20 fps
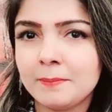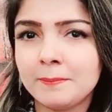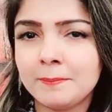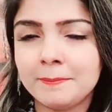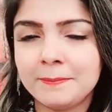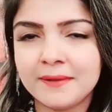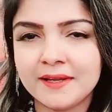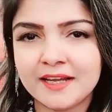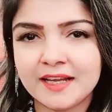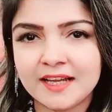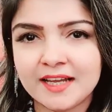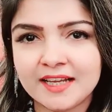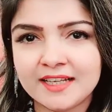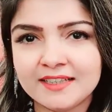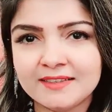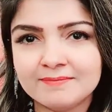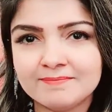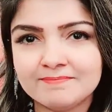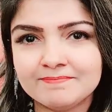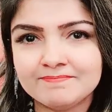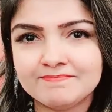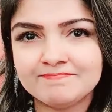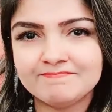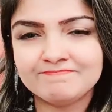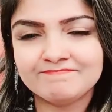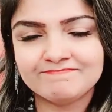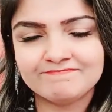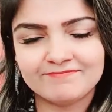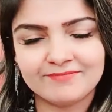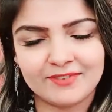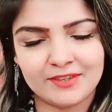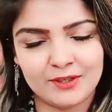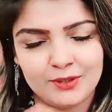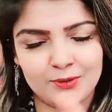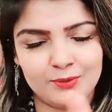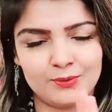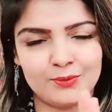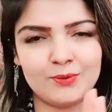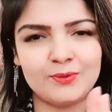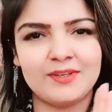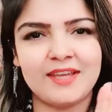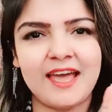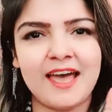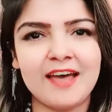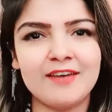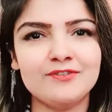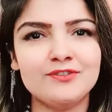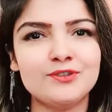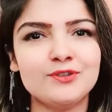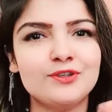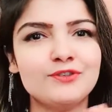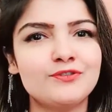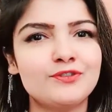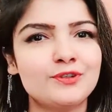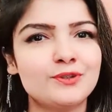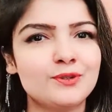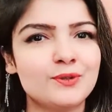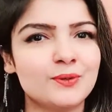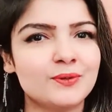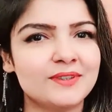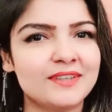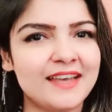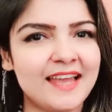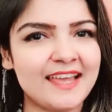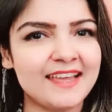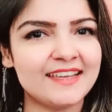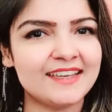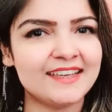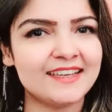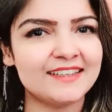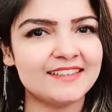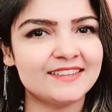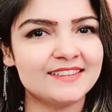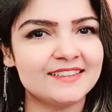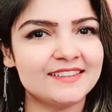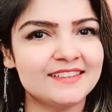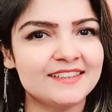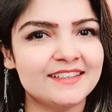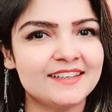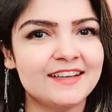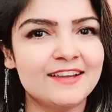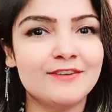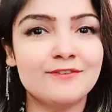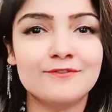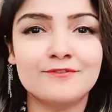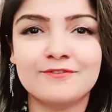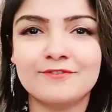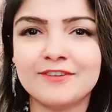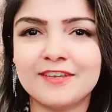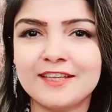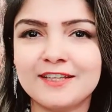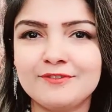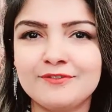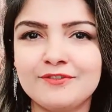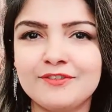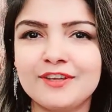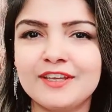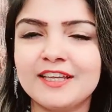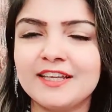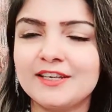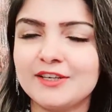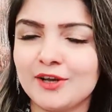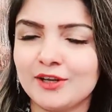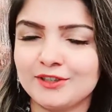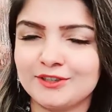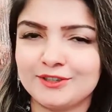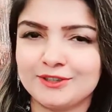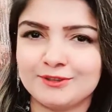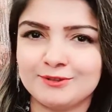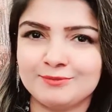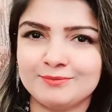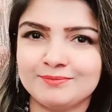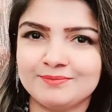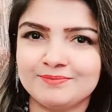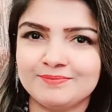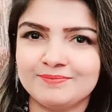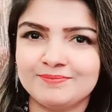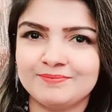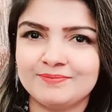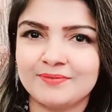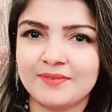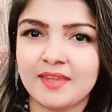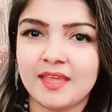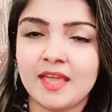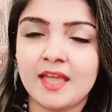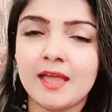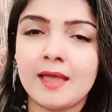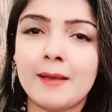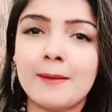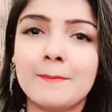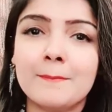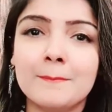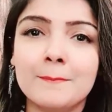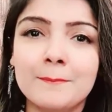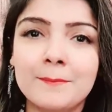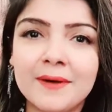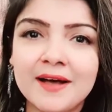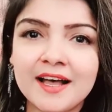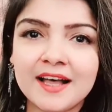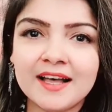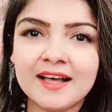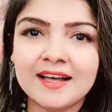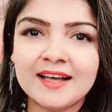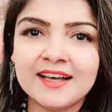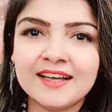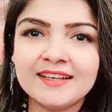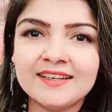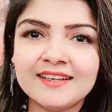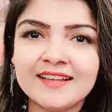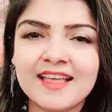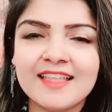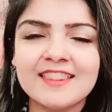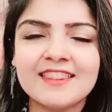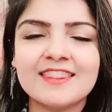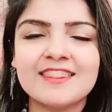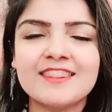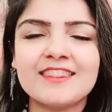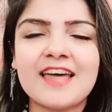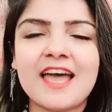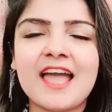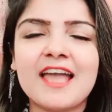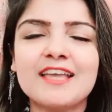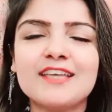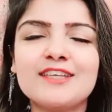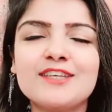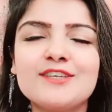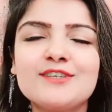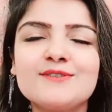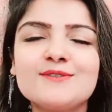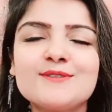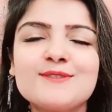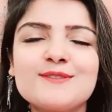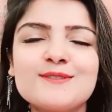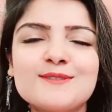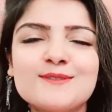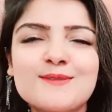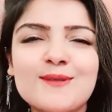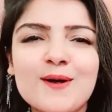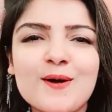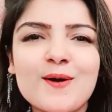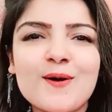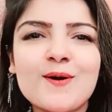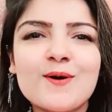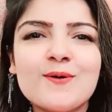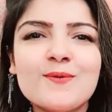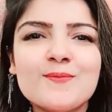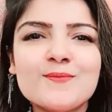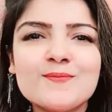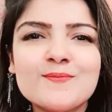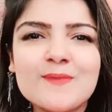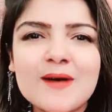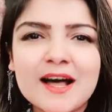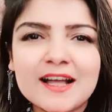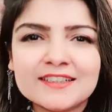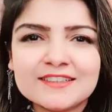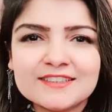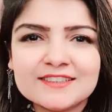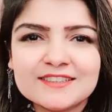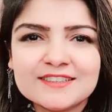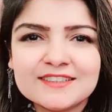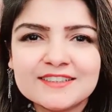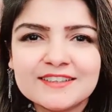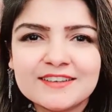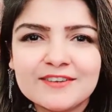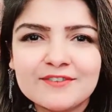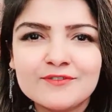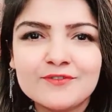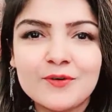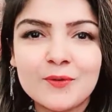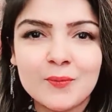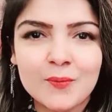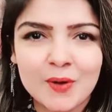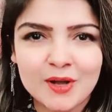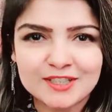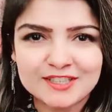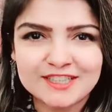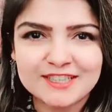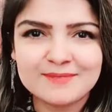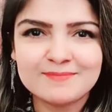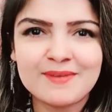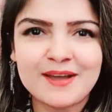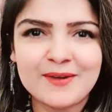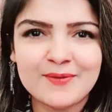But you don't have to if you don't like it. Feel free not to. But thank you so much for watching my